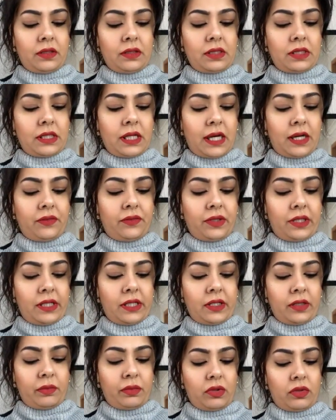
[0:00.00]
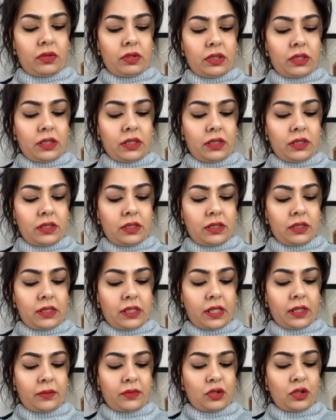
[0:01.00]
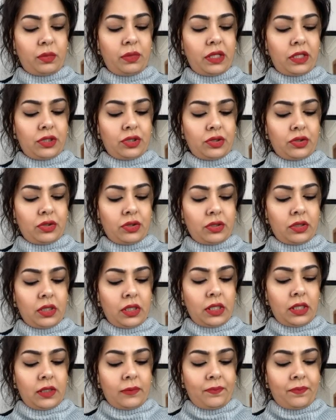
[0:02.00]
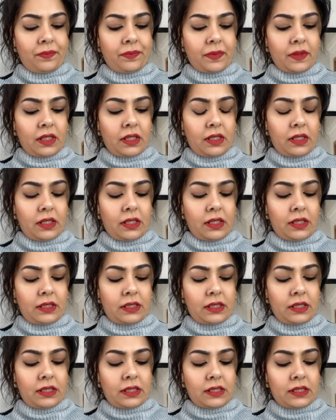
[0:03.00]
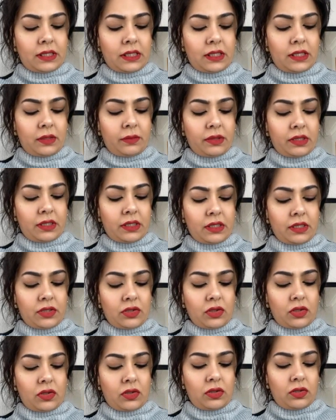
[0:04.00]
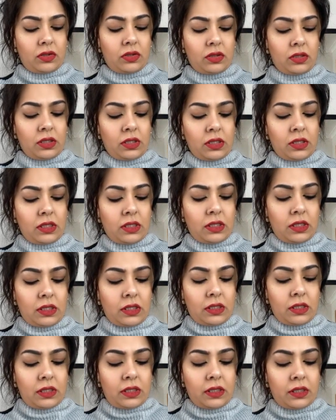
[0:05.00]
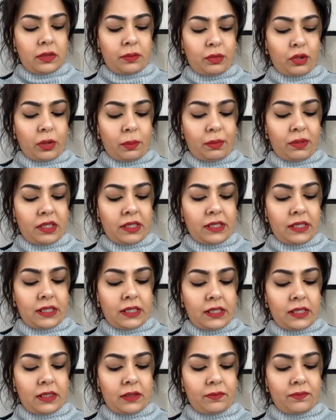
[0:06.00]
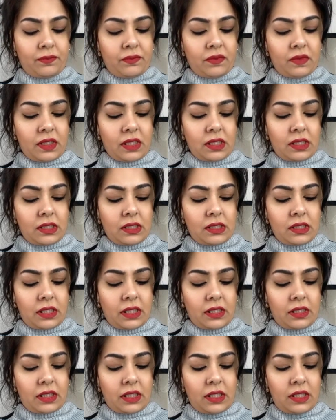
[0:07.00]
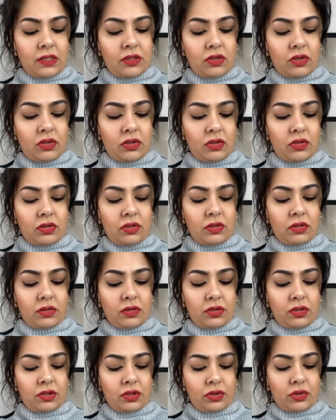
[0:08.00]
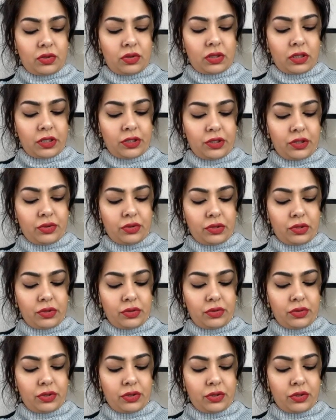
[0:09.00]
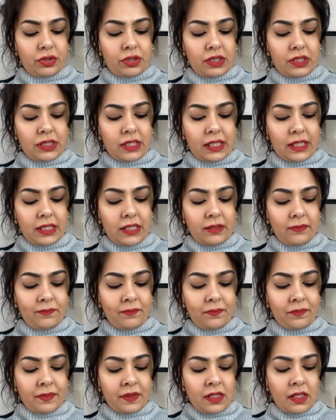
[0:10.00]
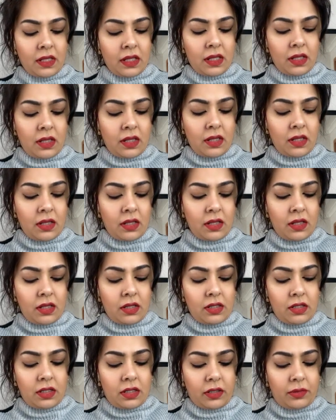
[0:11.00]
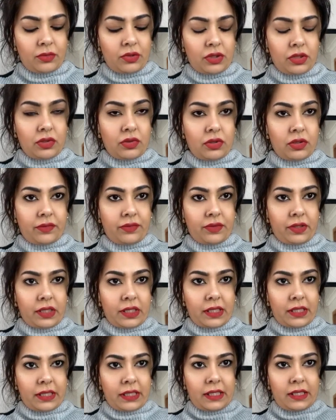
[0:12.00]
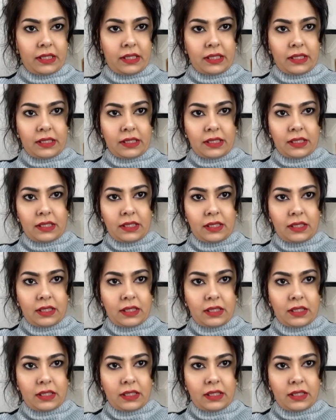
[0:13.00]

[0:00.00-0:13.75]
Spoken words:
start filling up all the gaps. So make sure the sticky bit is all properly sticked in or you're gonna lose your design. I'm just gonna fill it like this.